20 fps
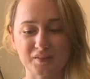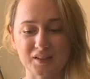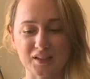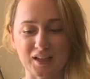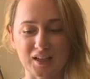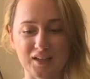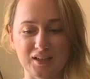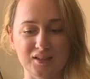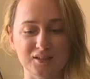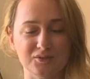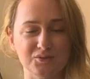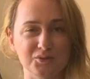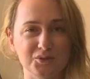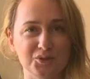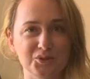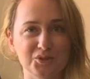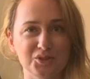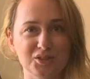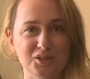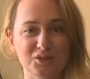And it
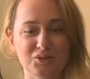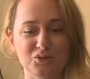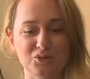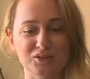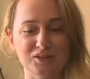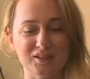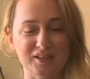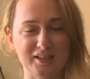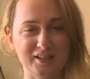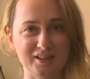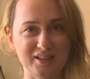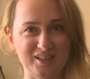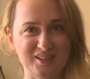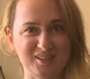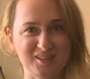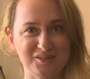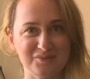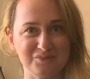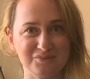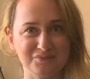usually looks like
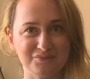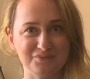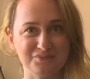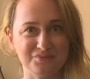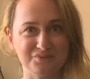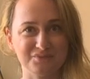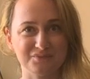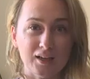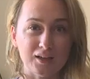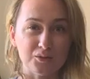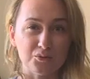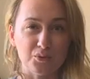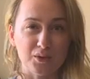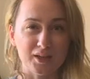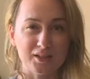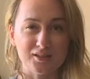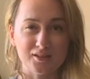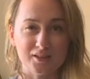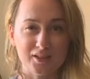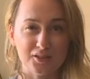this. And why
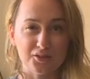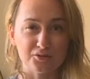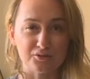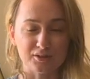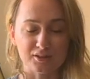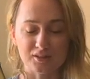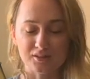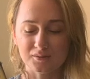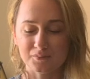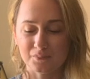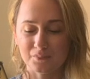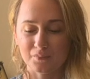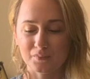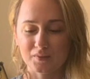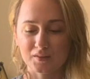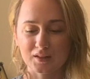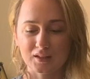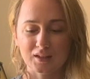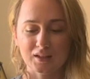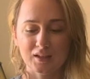it's dangerous?
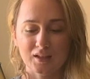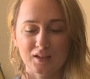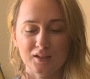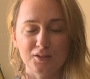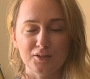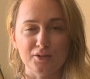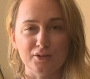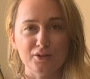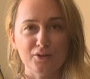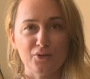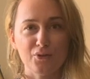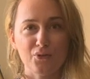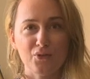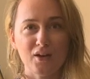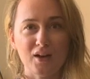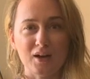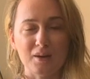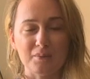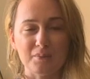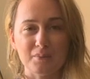Your
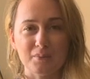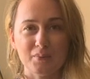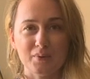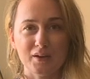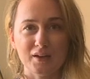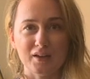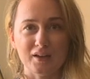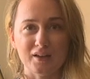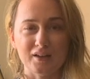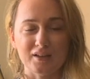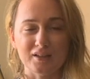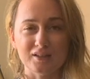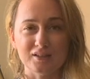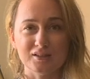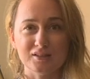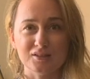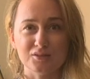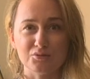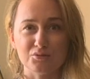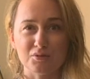thumb
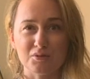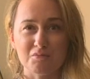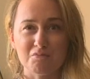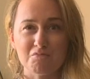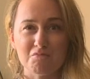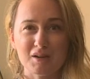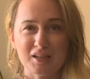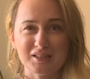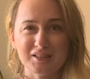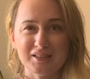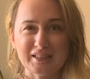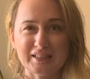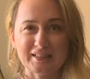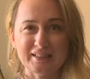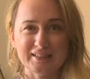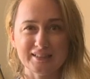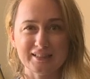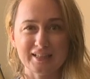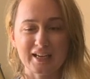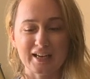is dramatically
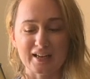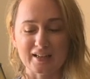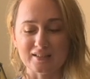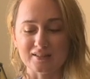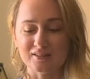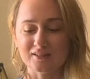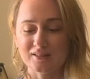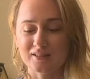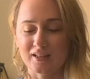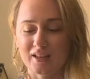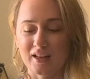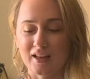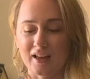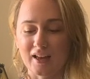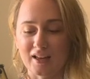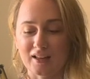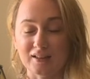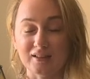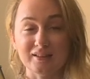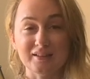tensed
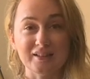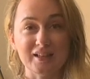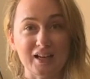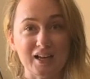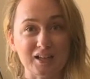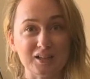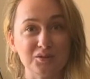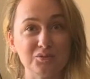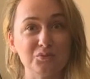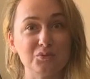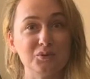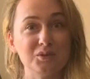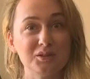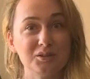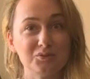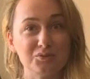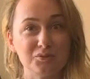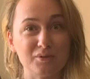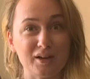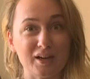and that will
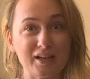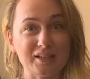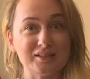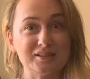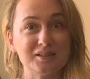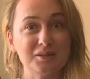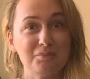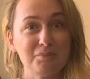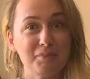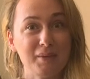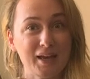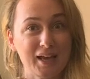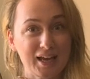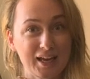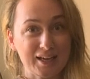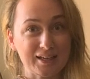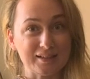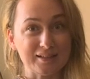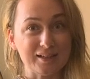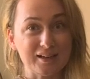rise the
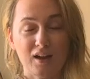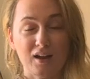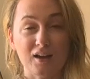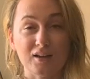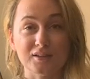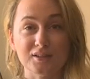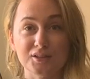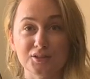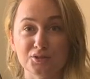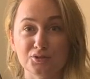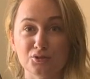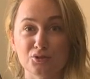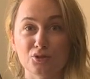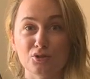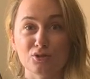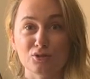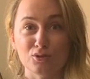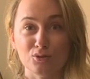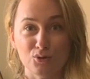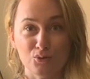pain under your
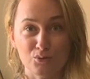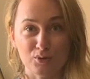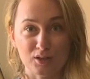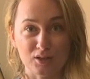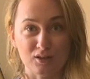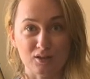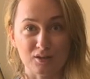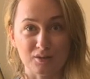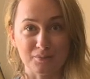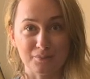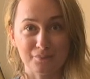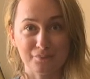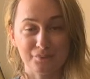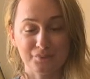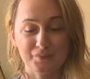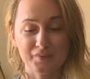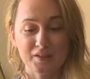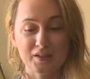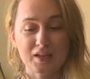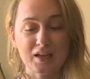lower arm,
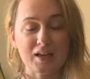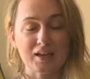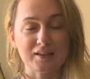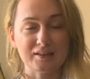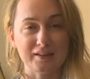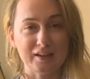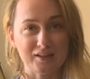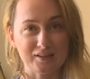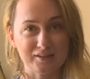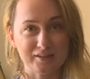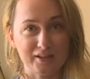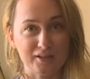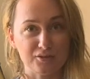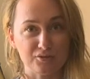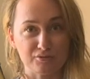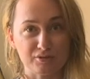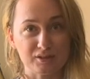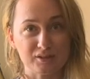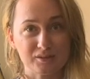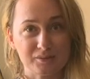and that's
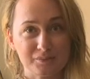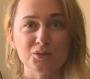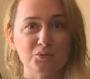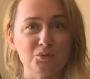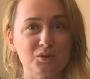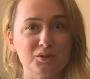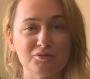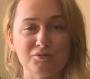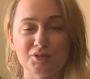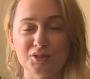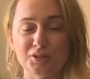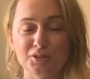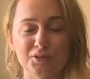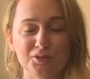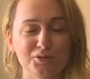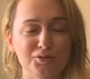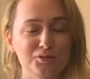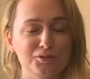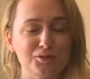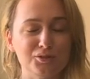dangerous. It will
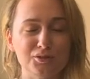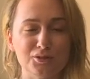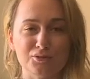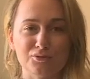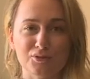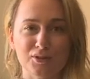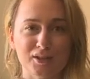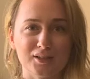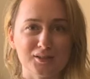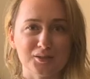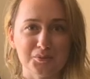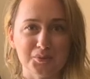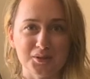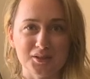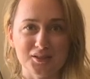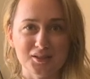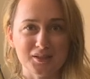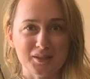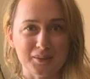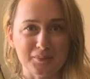reduce your
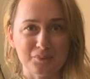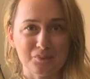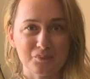flexibility.